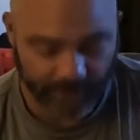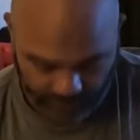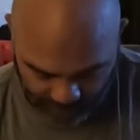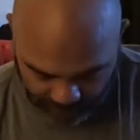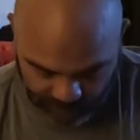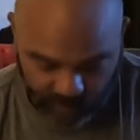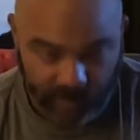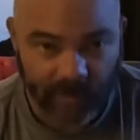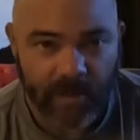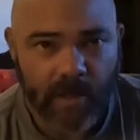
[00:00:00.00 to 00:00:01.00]
or other
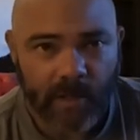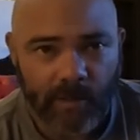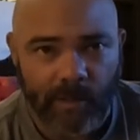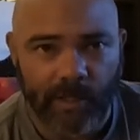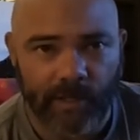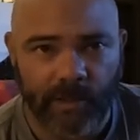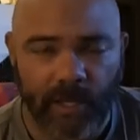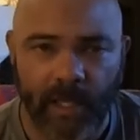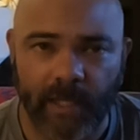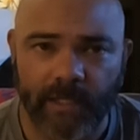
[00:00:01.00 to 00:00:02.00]
adventures
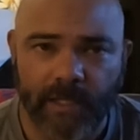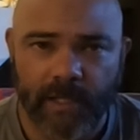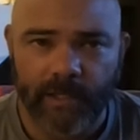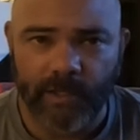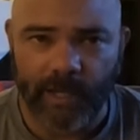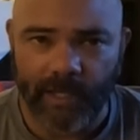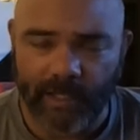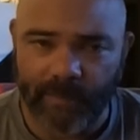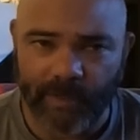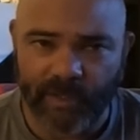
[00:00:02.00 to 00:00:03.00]
where you're not
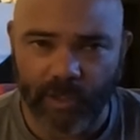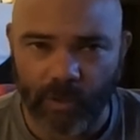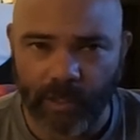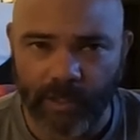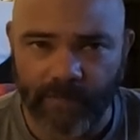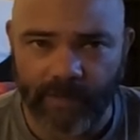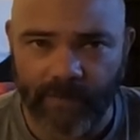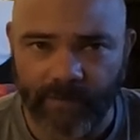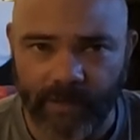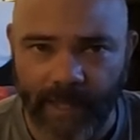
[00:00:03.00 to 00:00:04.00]
gonna be solely living
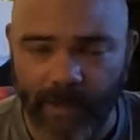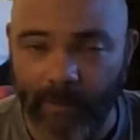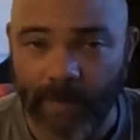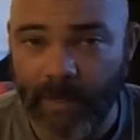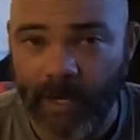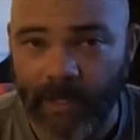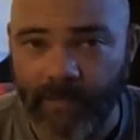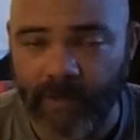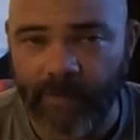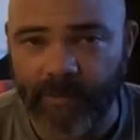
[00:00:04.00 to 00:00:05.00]
off the land, or maybe not
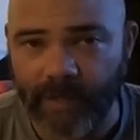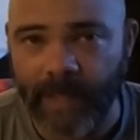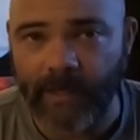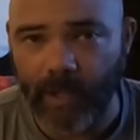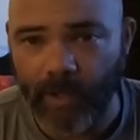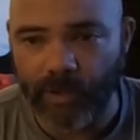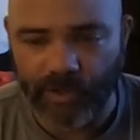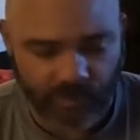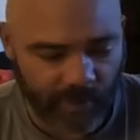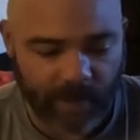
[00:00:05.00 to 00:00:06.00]
living off the land at all, you
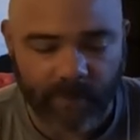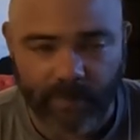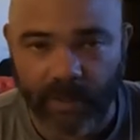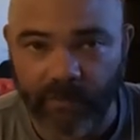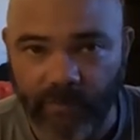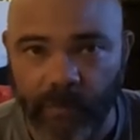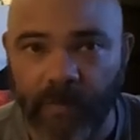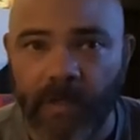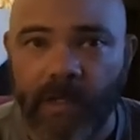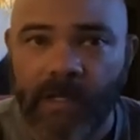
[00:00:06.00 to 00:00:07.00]
just wanna bring food.
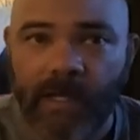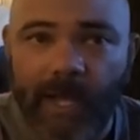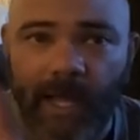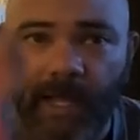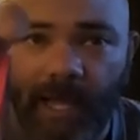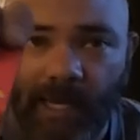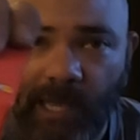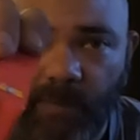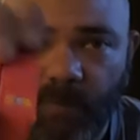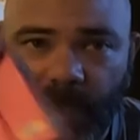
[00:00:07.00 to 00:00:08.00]
I got a
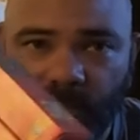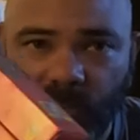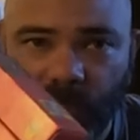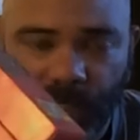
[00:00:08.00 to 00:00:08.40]
couple packs of